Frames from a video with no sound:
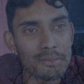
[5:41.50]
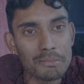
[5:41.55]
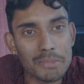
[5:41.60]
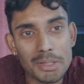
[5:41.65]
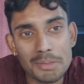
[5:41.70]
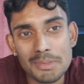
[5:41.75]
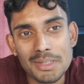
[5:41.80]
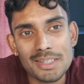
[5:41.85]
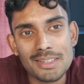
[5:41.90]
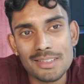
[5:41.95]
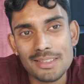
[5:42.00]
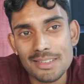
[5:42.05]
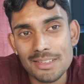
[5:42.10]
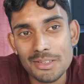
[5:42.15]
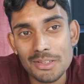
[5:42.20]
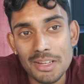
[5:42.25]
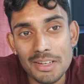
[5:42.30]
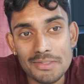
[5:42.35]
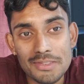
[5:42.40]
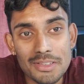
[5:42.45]
Maybe
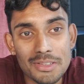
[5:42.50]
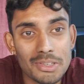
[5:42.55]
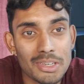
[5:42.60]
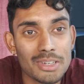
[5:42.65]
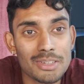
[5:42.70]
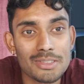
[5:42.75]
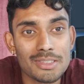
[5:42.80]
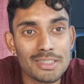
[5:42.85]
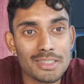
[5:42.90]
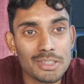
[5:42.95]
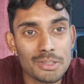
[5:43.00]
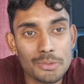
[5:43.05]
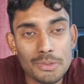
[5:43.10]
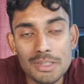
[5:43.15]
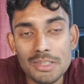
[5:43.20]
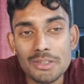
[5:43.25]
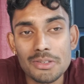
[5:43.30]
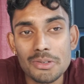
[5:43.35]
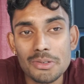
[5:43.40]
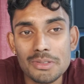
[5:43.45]
you'll have to look outside your
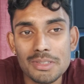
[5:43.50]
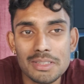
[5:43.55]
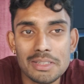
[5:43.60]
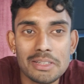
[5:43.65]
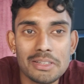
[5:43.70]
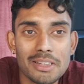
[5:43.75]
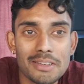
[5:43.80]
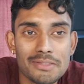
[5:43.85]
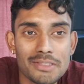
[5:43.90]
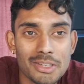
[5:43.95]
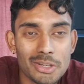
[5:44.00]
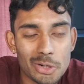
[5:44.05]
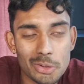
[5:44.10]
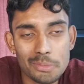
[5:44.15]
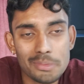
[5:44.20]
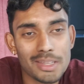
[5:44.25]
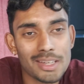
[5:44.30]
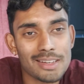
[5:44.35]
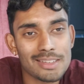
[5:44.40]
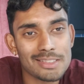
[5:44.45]
windows and you'll have to
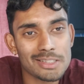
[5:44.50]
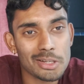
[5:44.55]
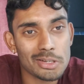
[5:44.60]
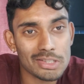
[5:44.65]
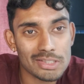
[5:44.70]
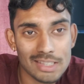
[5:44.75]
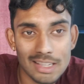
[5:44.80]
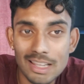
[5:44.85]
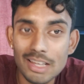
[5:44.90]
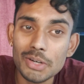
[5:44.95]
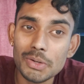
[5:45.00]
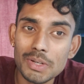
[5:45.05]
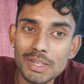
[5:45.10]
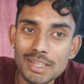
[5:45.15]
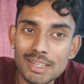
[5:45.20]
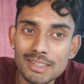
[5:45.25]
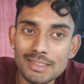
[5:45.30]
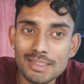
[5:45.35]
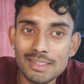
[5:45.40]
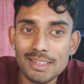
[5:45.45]
hope that it's not as
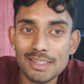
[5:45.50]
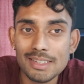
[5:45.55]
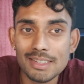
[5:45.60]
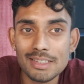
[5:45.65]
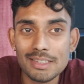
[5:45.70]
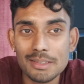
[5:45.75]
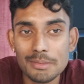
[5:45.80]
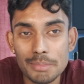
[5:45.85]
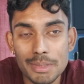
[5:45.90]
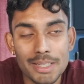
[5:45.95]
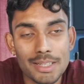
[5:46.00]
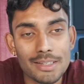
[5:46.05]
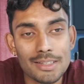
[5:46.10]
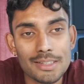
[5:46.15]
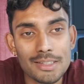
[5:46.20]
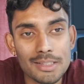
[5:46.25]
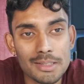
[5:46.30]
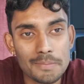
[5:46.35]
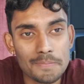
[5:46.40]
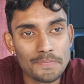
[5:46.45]
cloudy as it is,
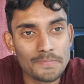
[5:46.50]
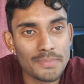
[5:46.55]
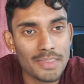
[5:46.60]
because